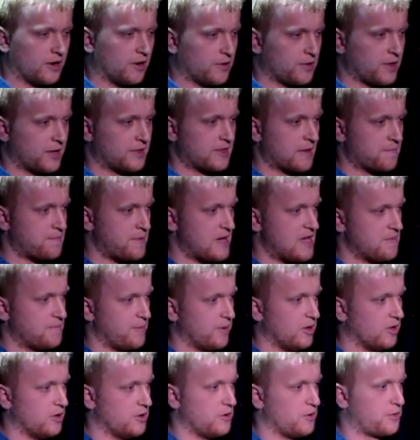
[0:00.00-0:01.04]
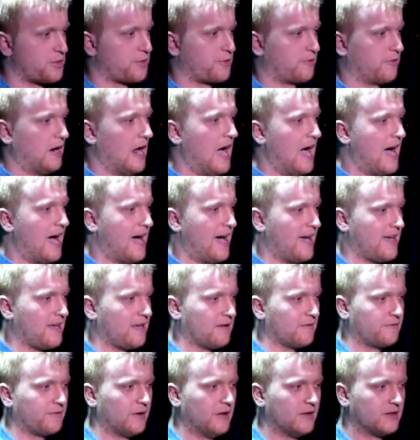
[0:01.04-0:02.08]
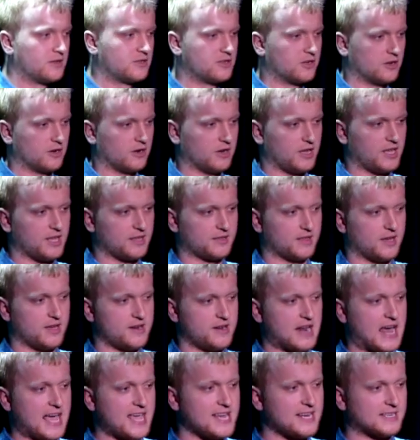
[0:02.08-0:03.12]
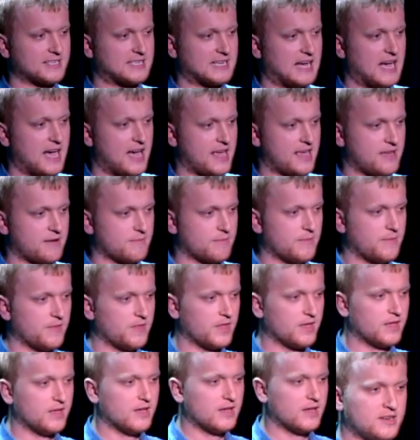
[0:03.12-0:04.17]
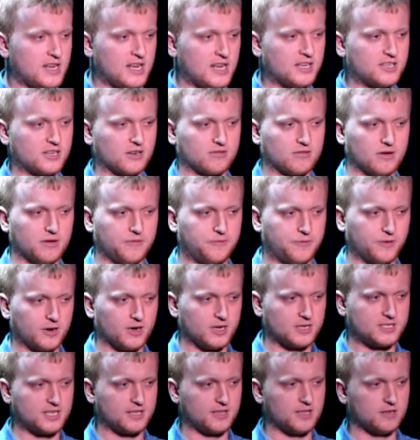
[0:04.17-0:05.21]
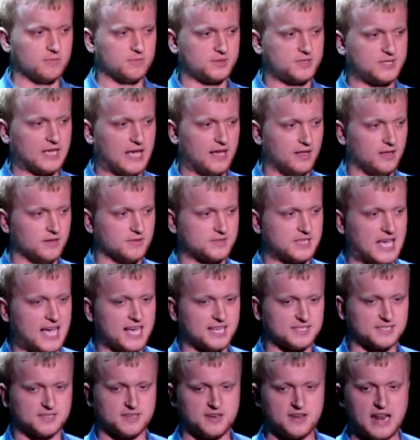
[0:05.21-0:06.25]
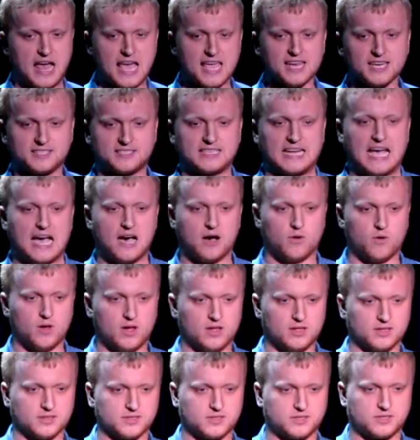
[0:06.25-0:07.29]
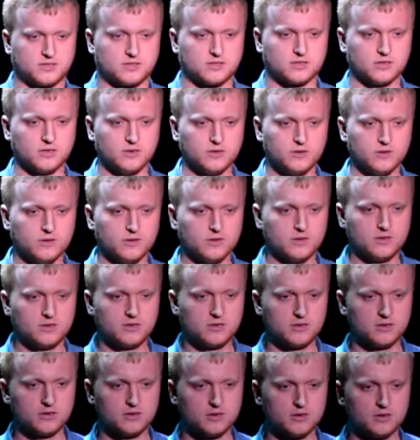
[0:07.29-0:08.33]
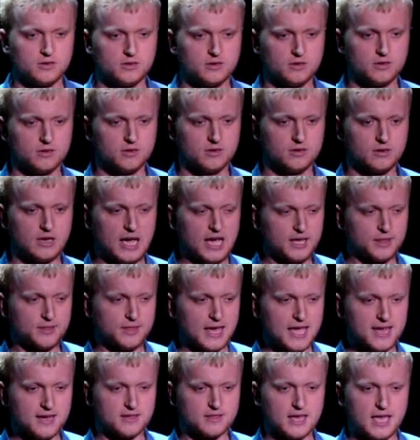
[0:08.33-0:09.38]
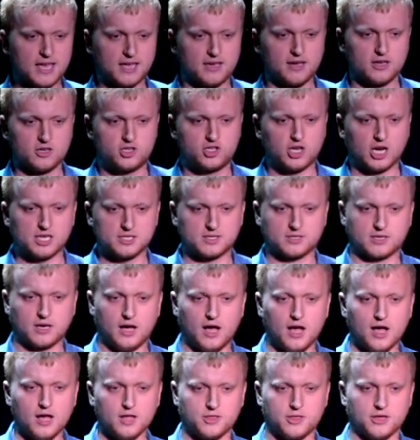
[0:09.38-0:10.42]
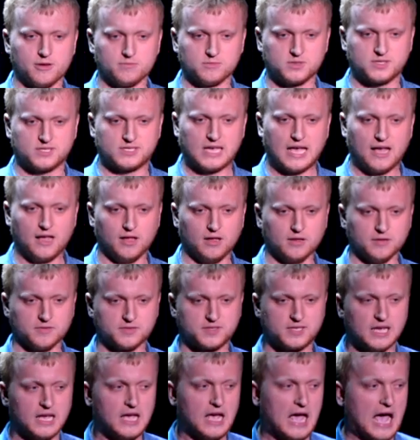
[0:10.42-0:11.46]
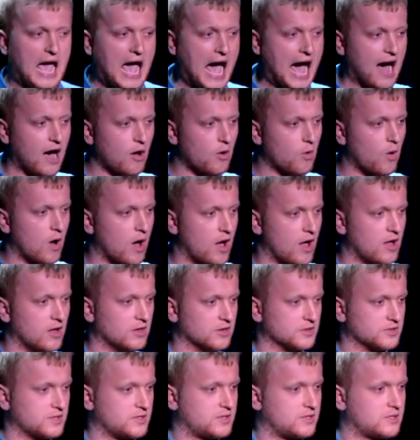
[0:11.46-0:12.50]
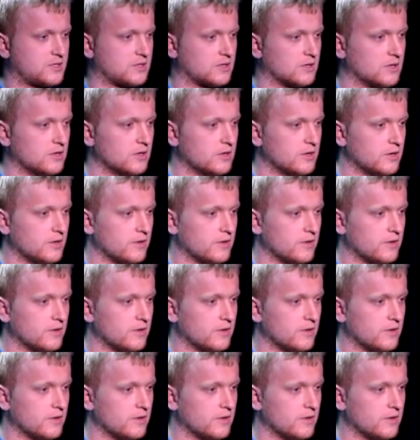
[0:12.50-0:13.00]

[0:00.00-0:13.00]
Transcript: I don't think that people who thrive during the nighttime need to refer to themselves as night owls. I think they could just call themselves owls.